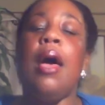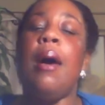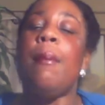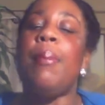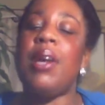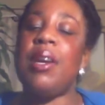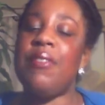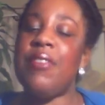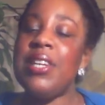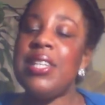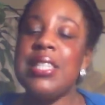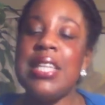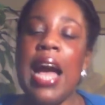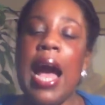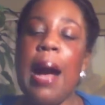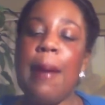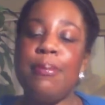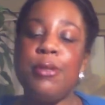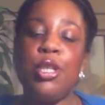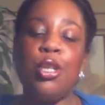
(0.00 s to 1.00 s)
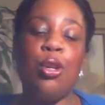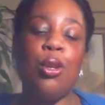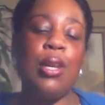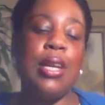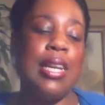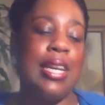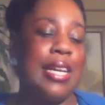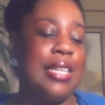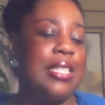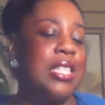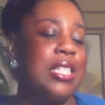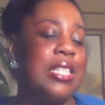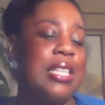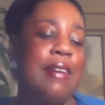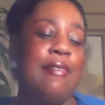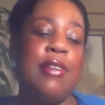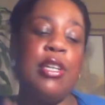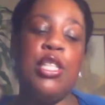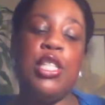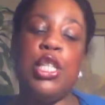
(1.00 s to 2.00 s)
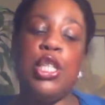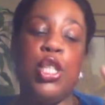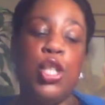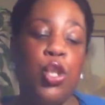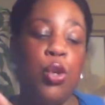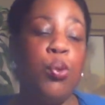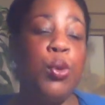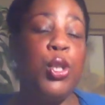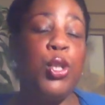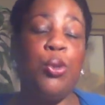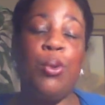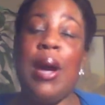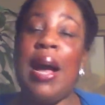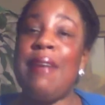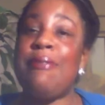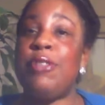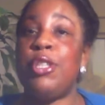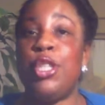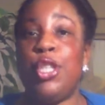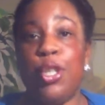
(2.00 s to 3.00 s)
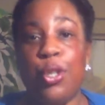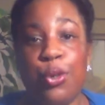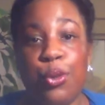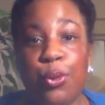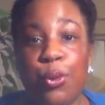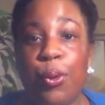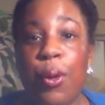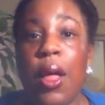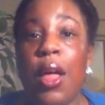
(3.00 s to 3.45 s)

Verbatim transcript: But if it's absolutely necessary, then do what you have to do.